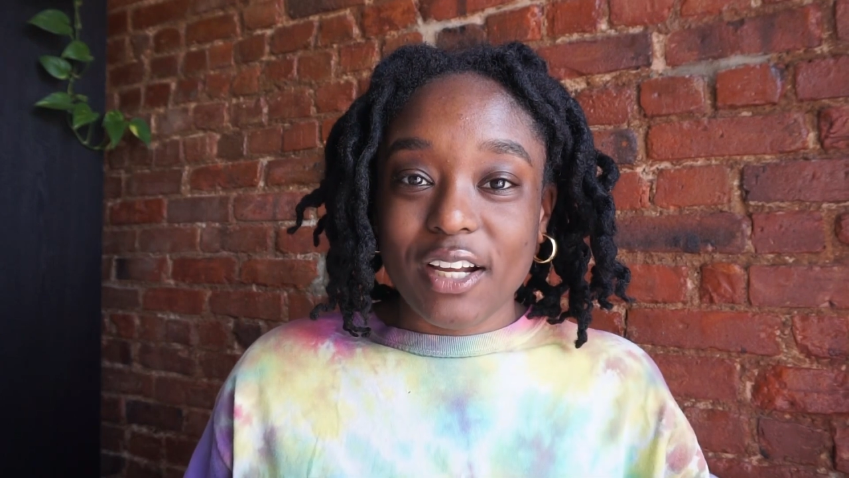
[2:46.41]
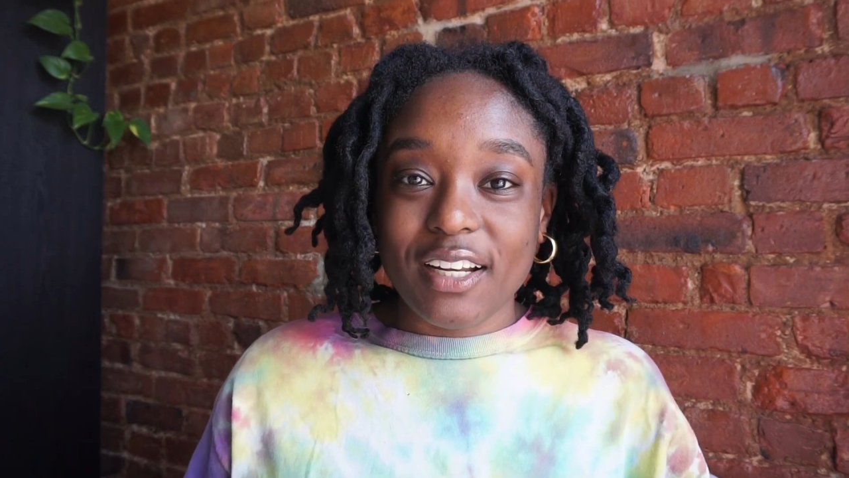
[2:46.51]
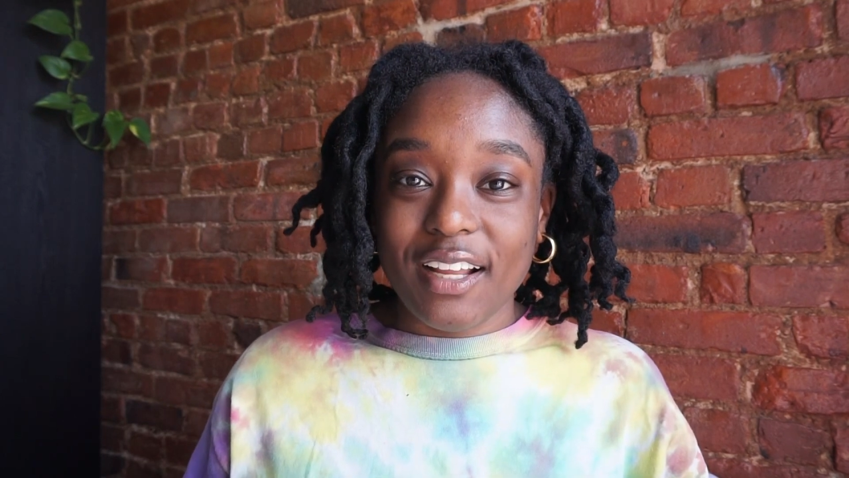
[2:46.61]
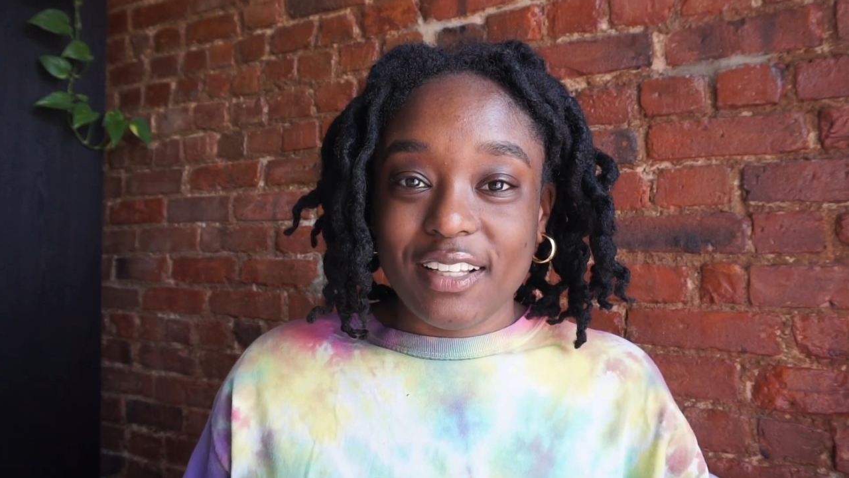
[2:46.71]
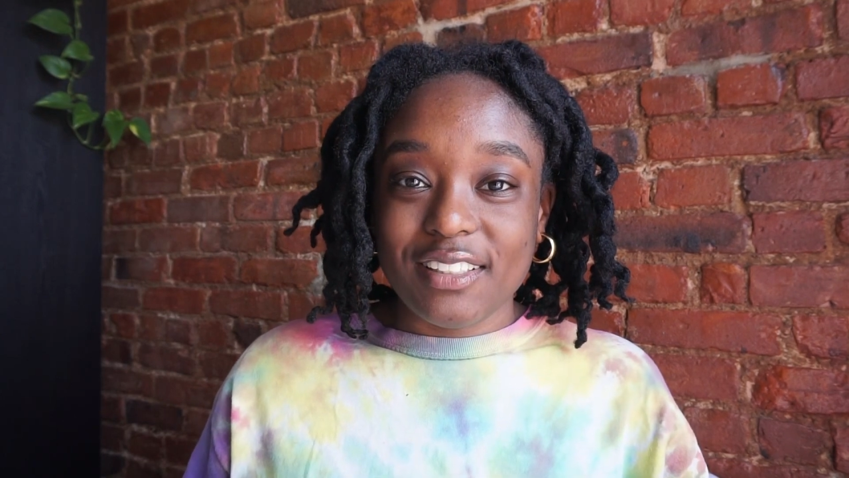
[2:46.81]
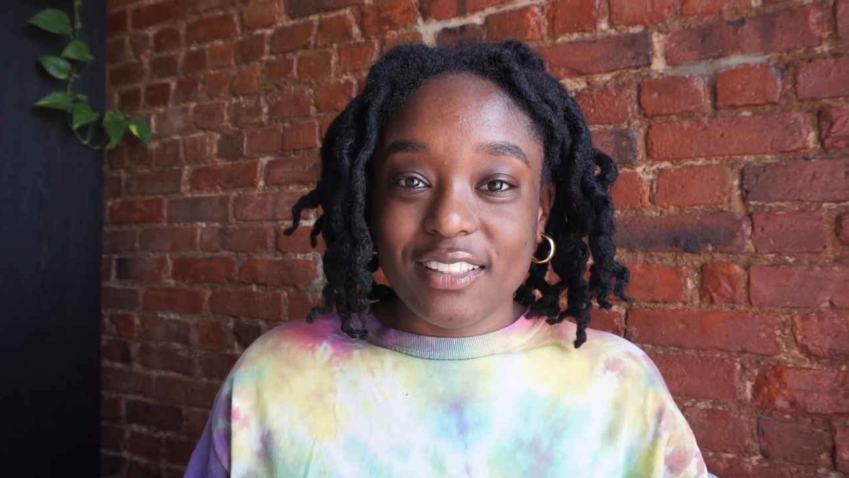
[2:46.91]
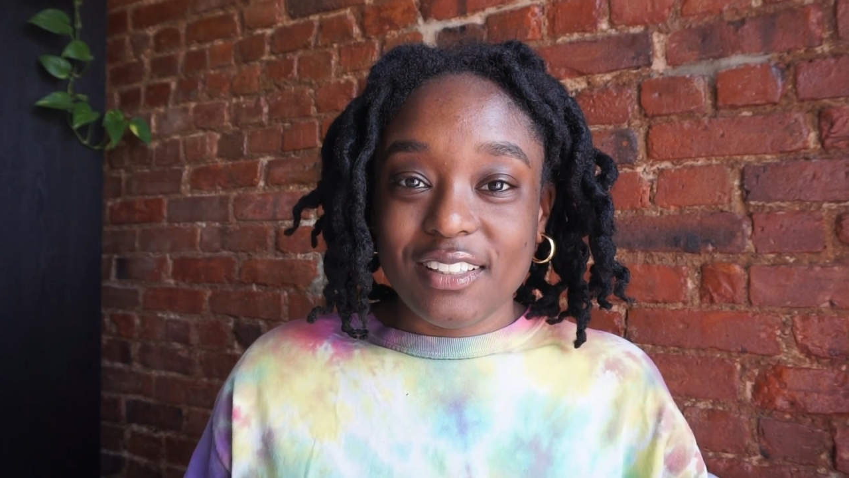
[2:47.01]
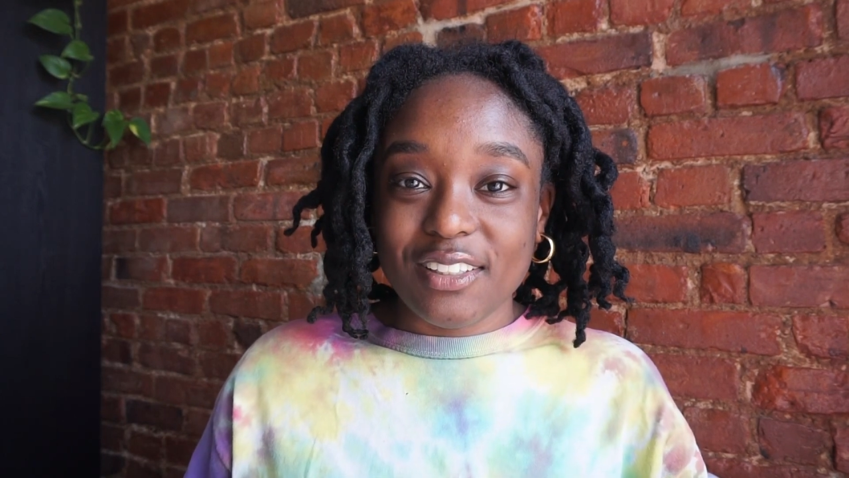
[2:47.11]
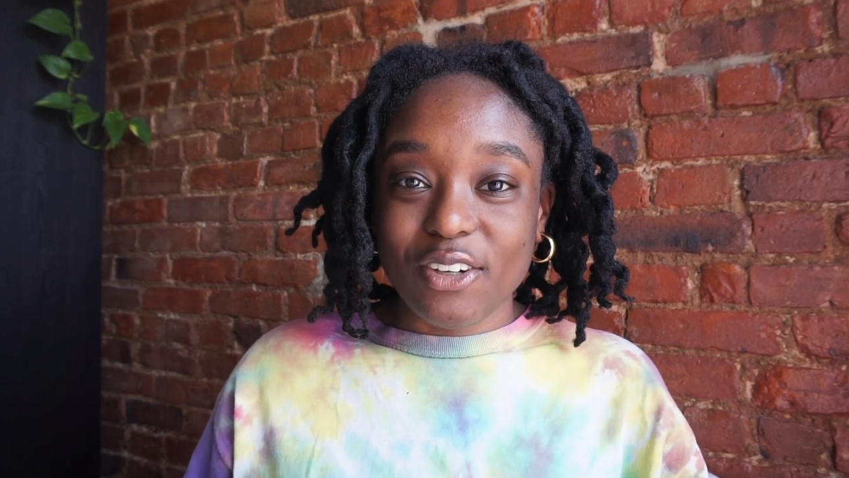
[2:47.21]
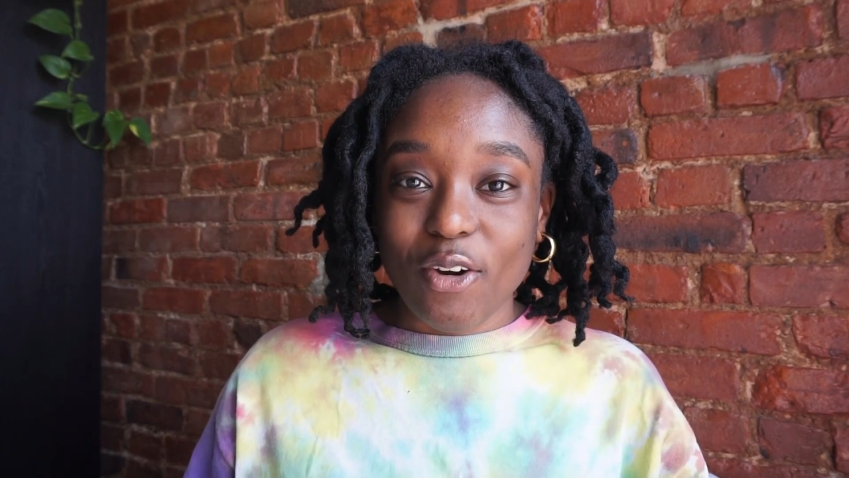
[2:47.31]
connected
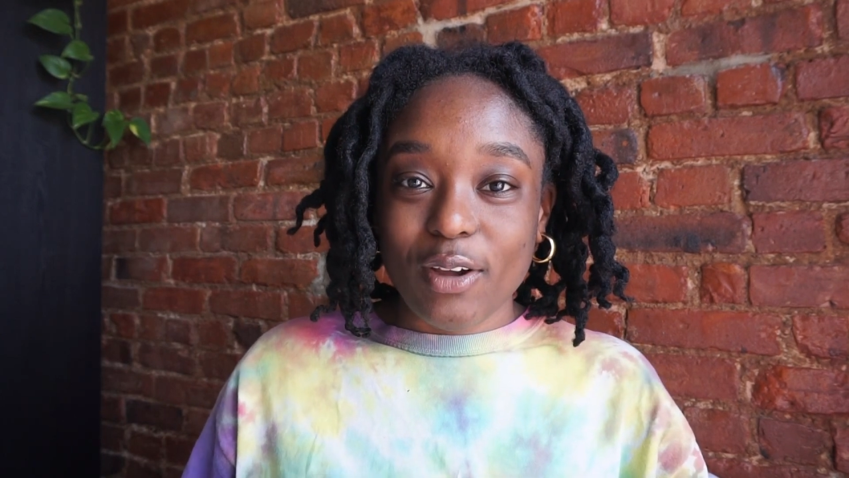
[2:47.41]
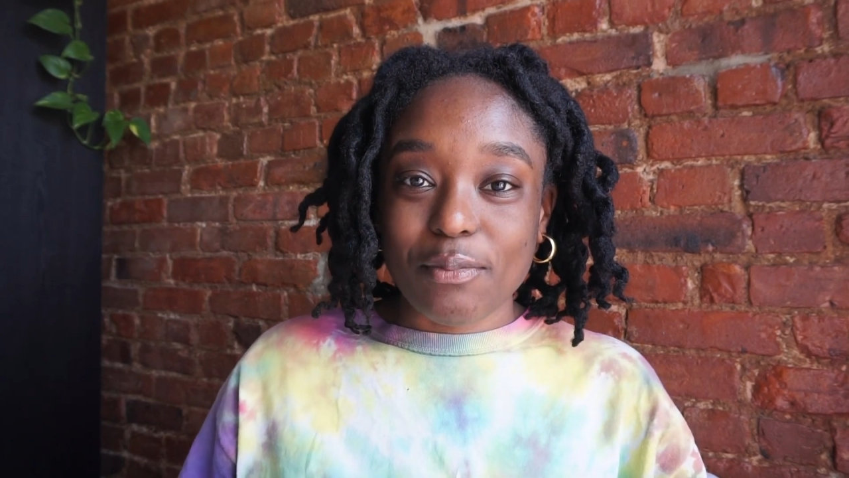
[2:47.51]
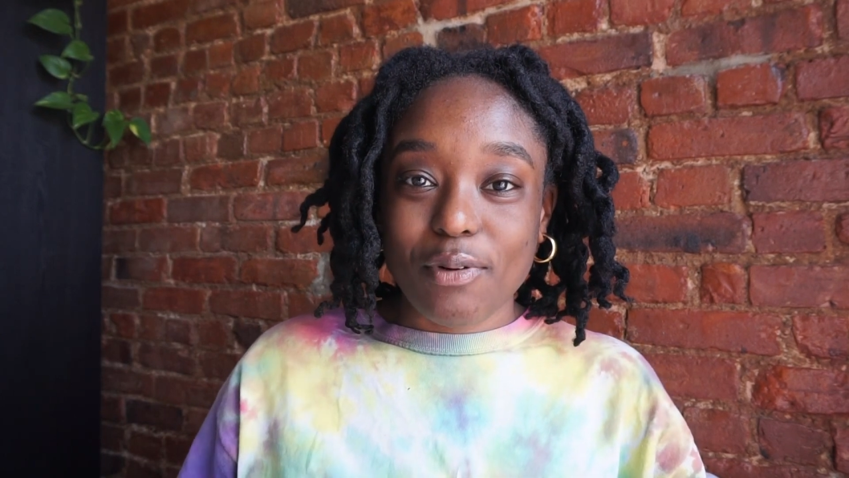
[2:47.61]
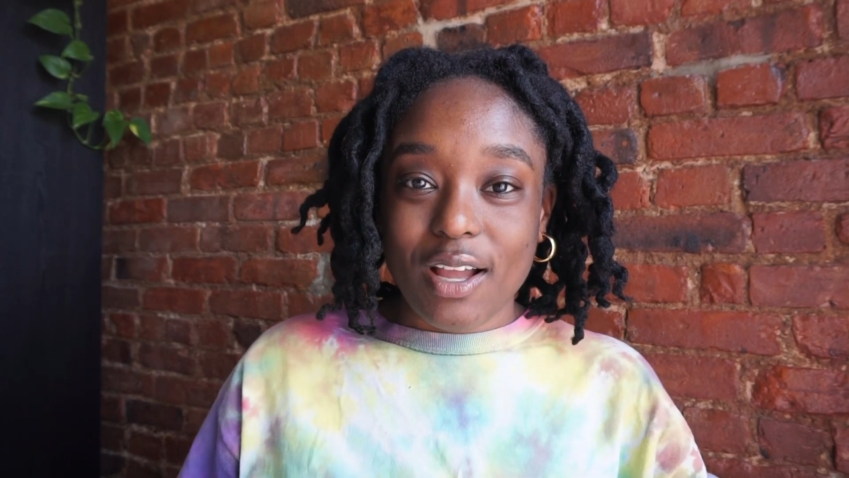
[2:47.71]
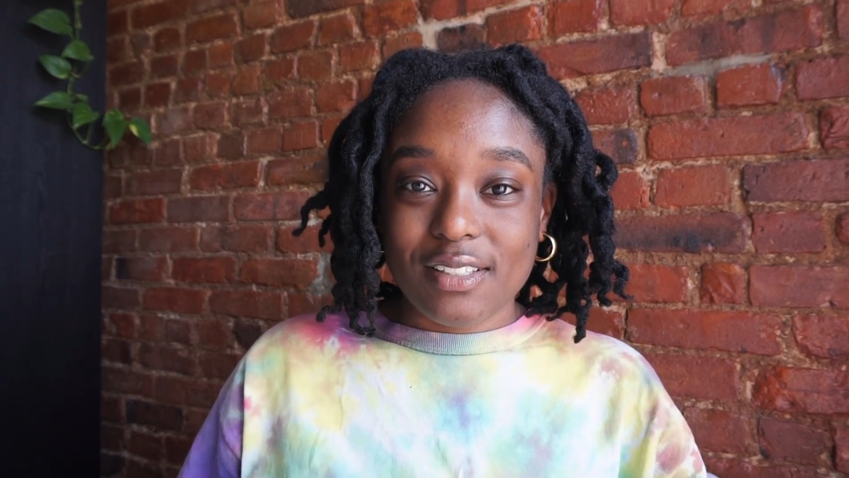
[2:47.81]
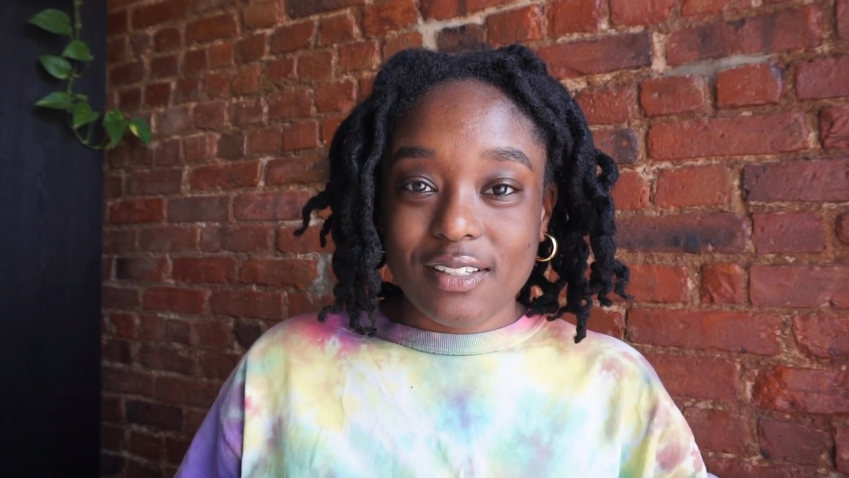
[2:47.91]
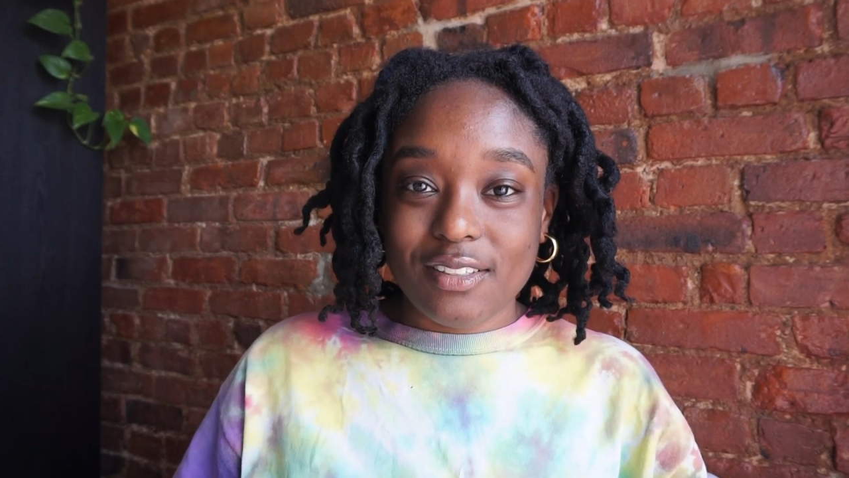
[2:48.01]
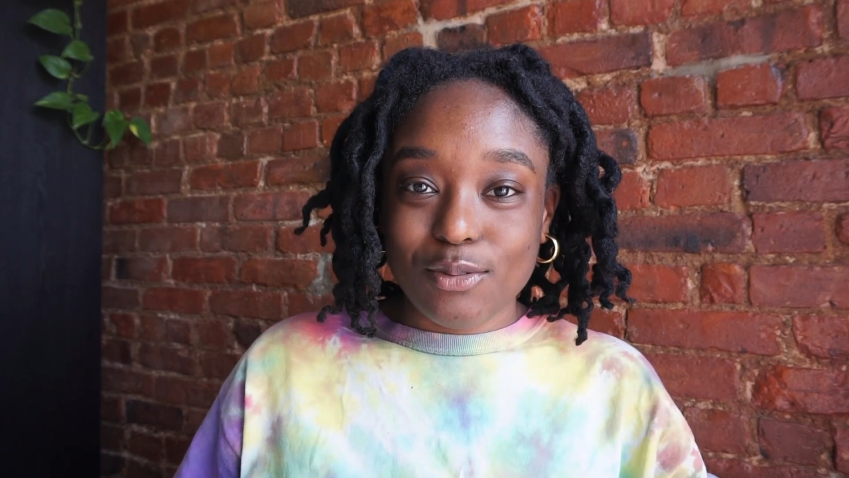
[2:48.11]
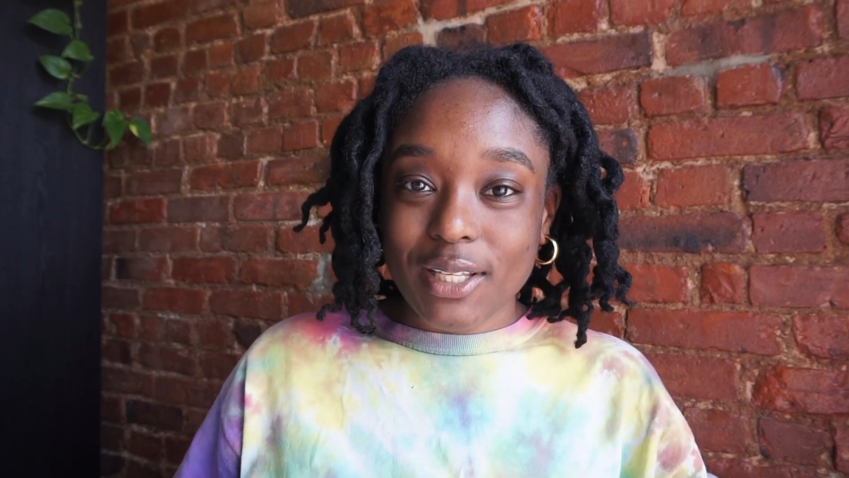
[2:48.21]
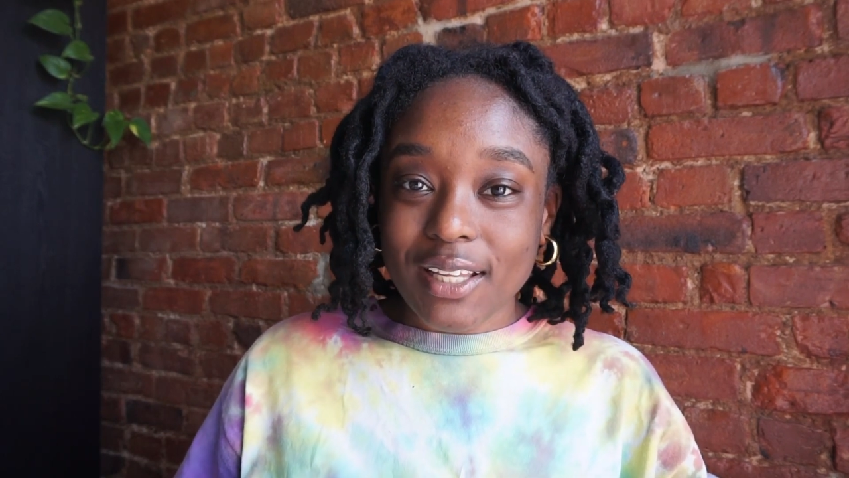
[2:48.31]
to the growing
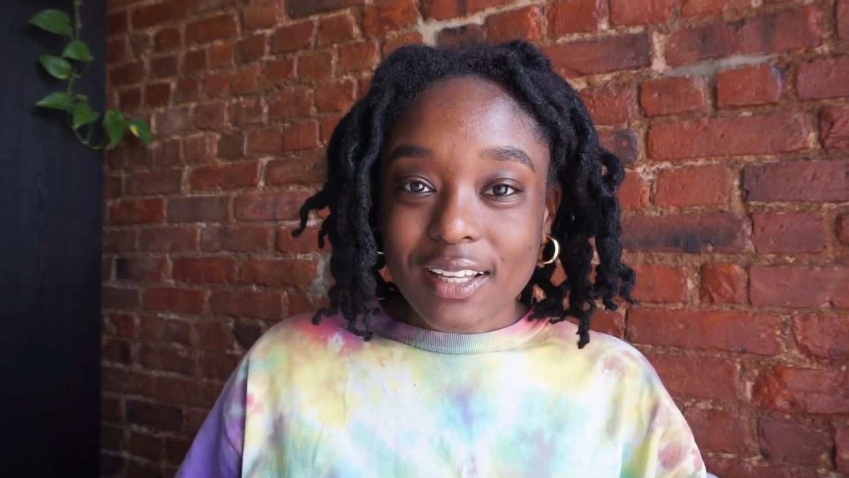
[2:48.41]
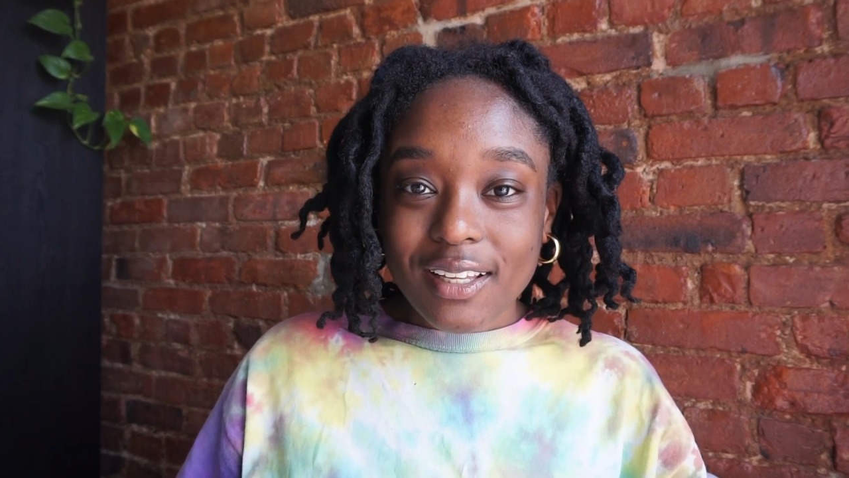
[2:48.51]
process with